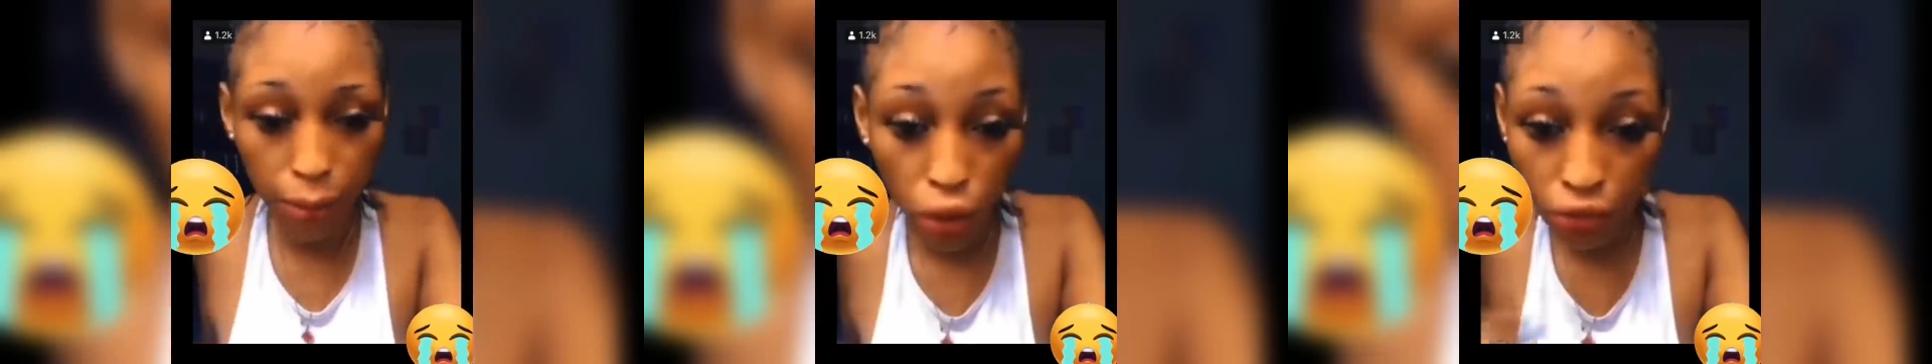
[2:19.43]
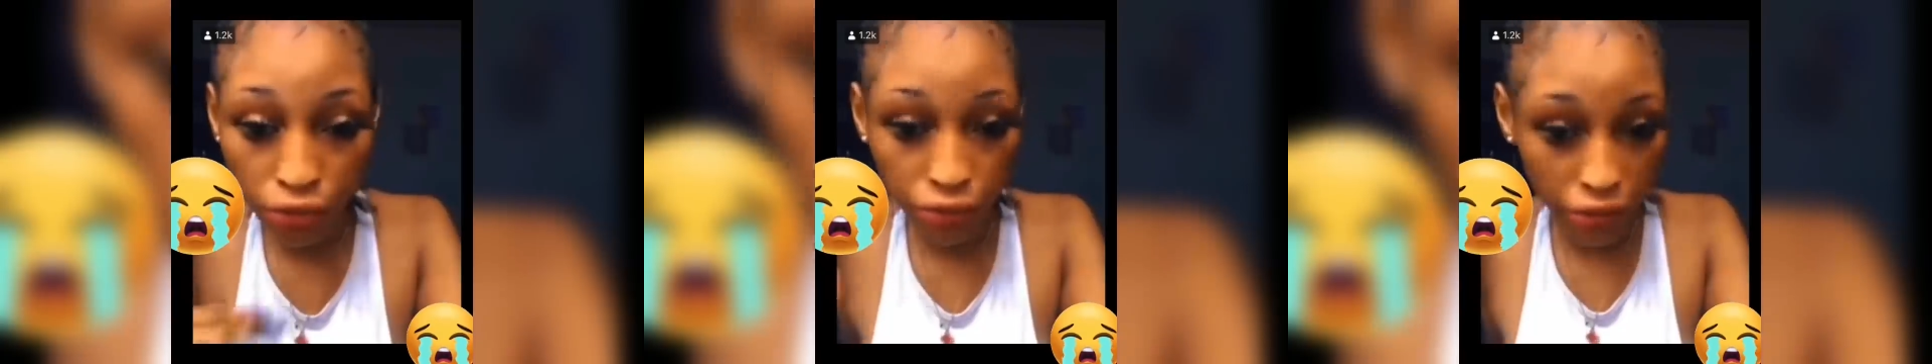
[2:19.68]
not
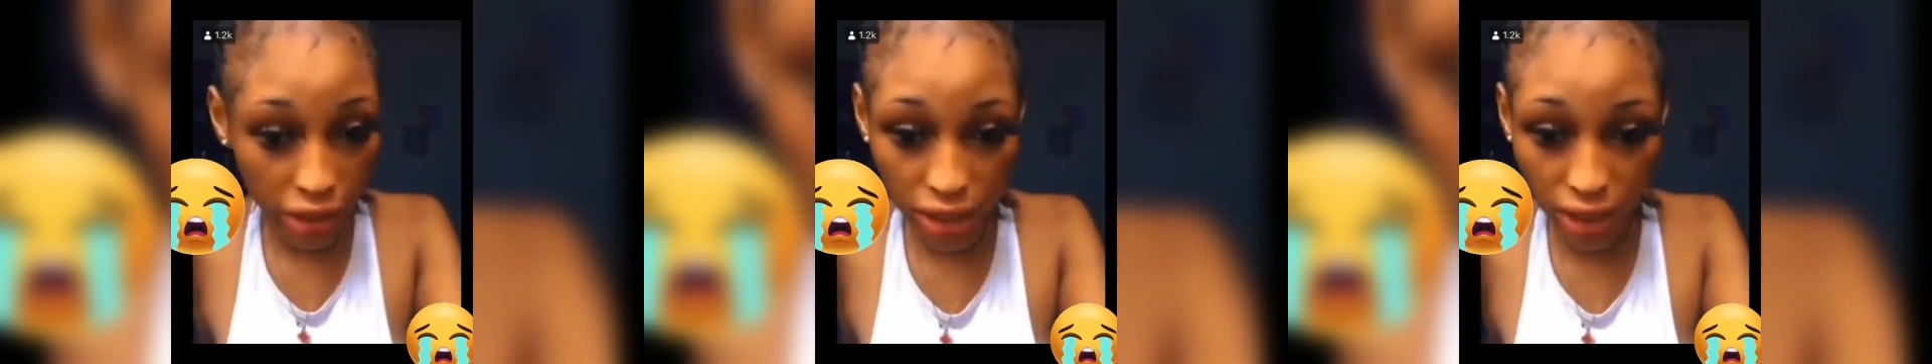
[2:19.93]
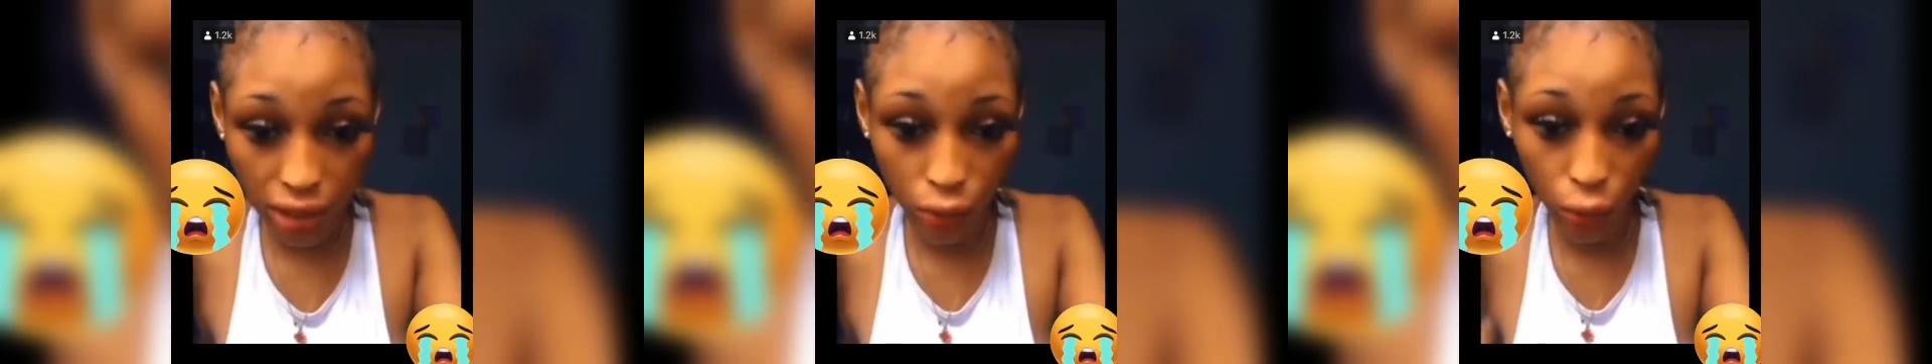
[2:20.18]

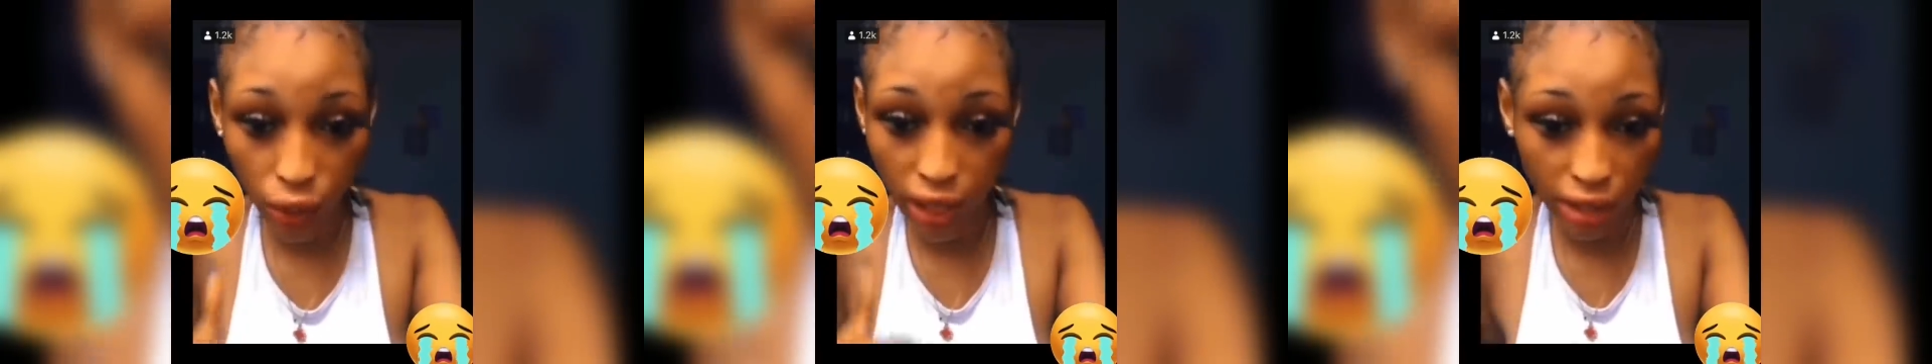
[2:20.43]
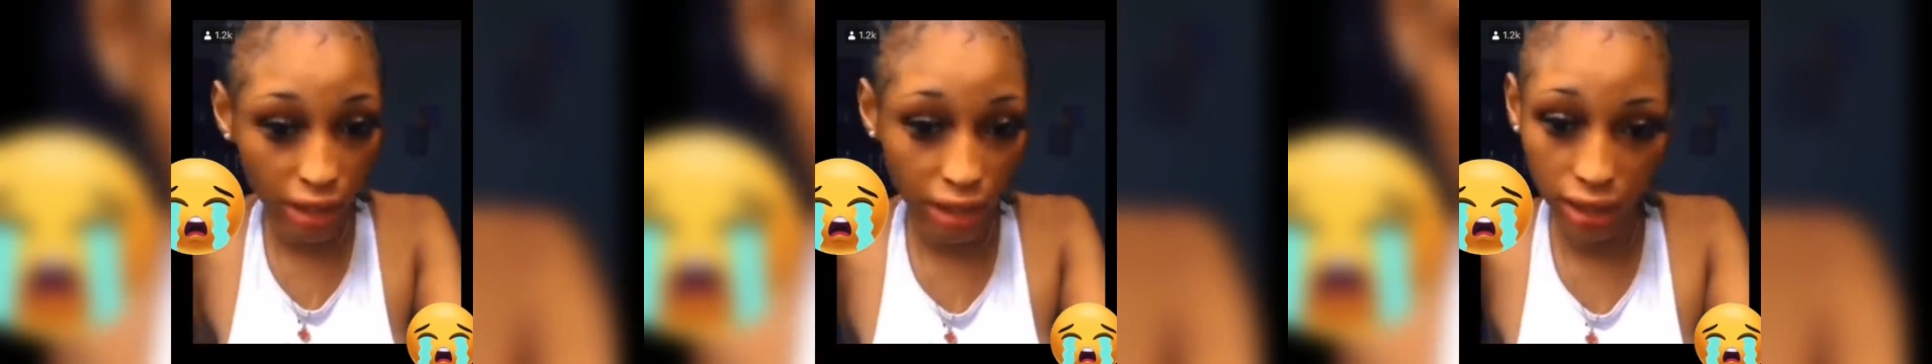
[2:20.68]
infected nor
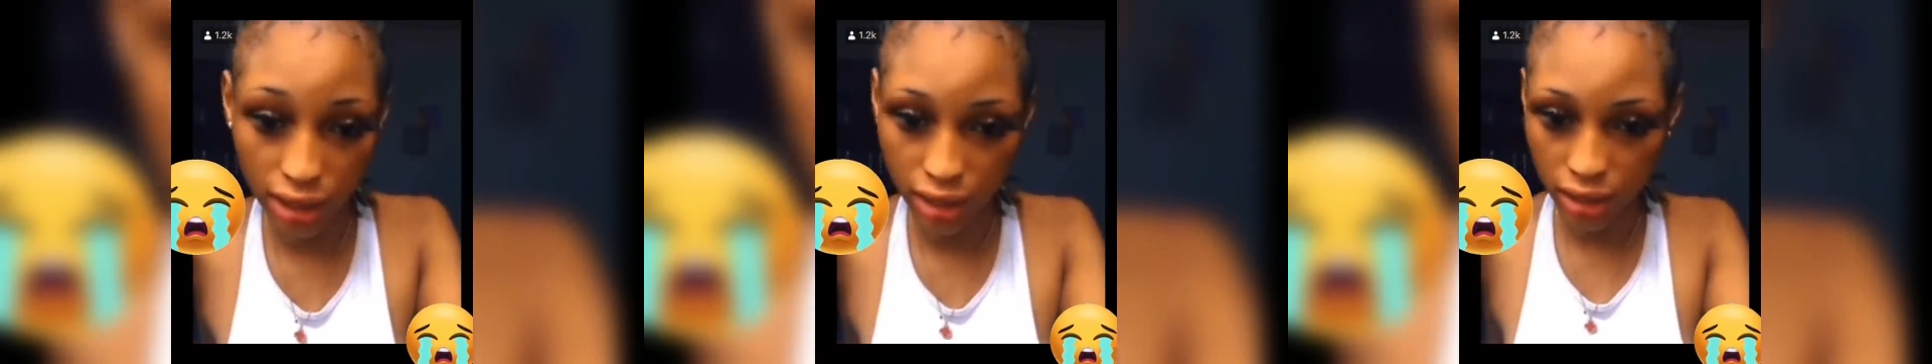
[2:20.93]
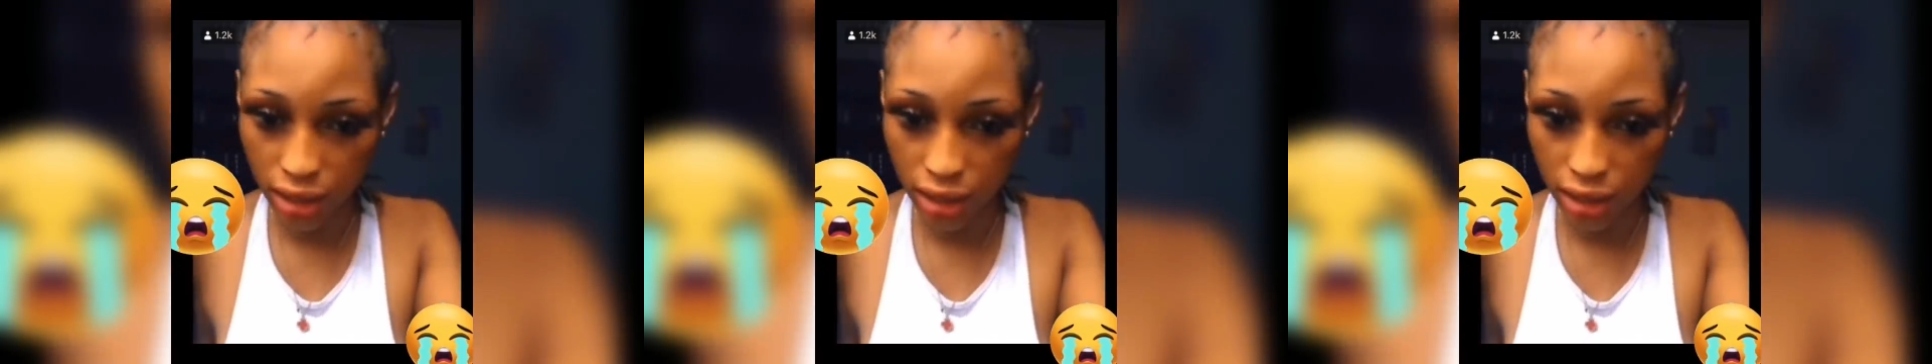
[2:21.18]
anything.